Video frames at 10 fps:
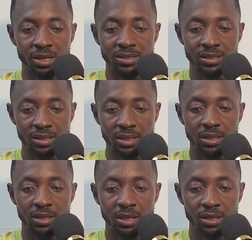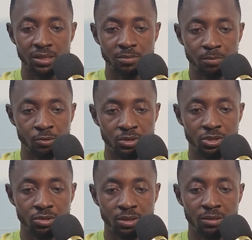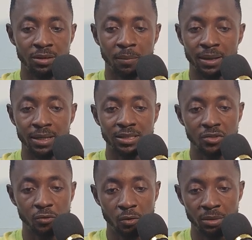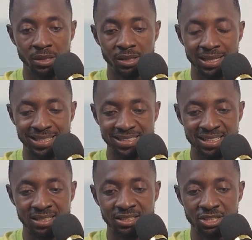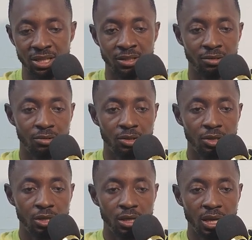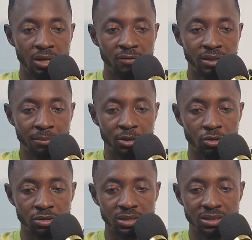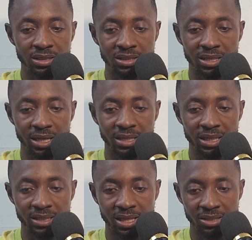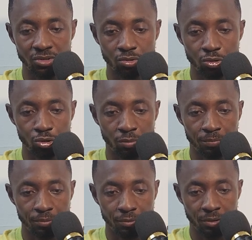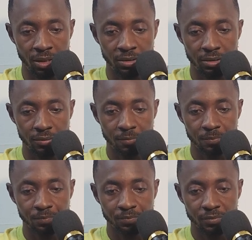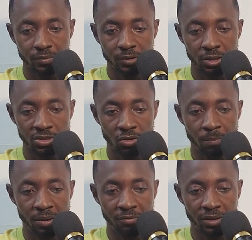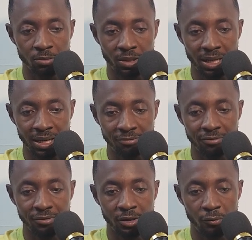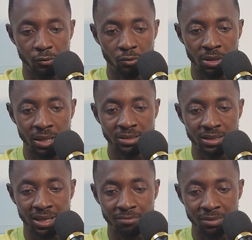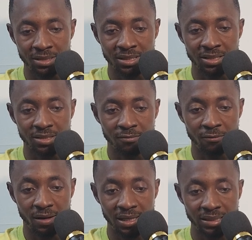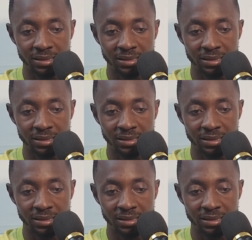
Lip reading: see in this position now, the market is forming a descending channel. Every time it touches this line, it tends to drop, right? It's not perfect, but I have a few lines that makes it valid.